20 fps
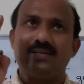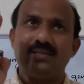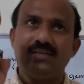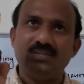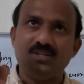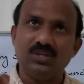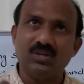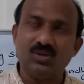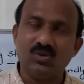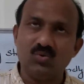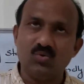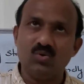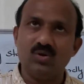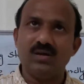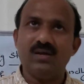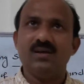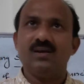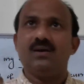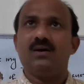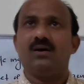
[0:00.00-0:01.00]
it
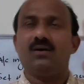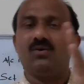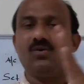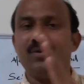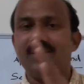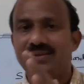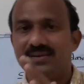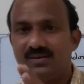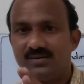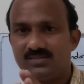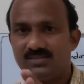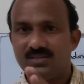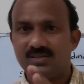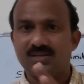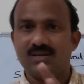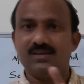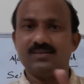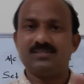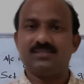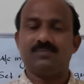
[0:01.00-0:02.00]
include going
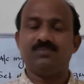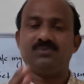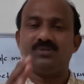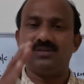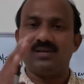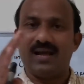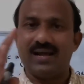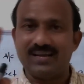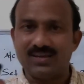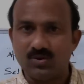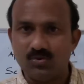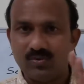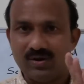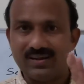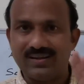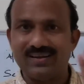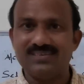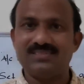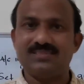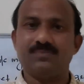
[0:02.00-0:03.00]
concern concept,
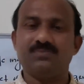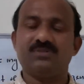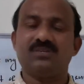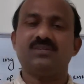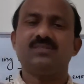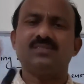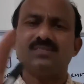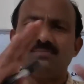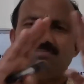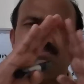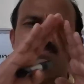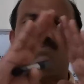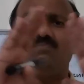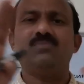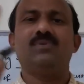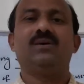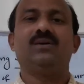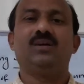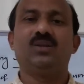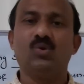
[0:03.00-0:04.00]
accrual conception,
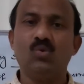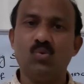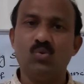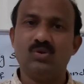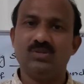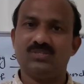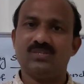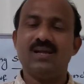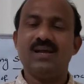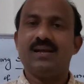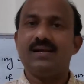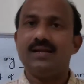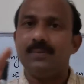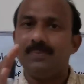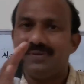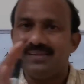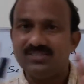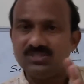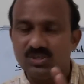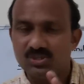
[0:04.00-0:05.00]
some rules,
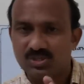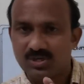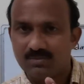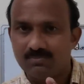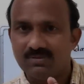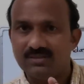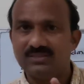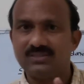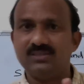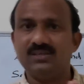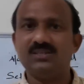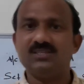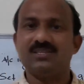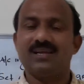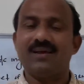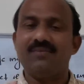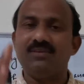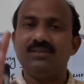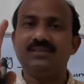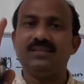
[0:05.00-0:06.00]
depreciation methods,
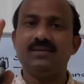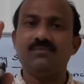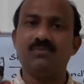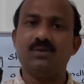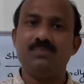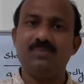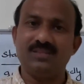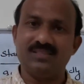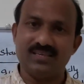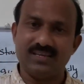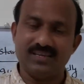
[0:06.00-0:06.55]
everything will be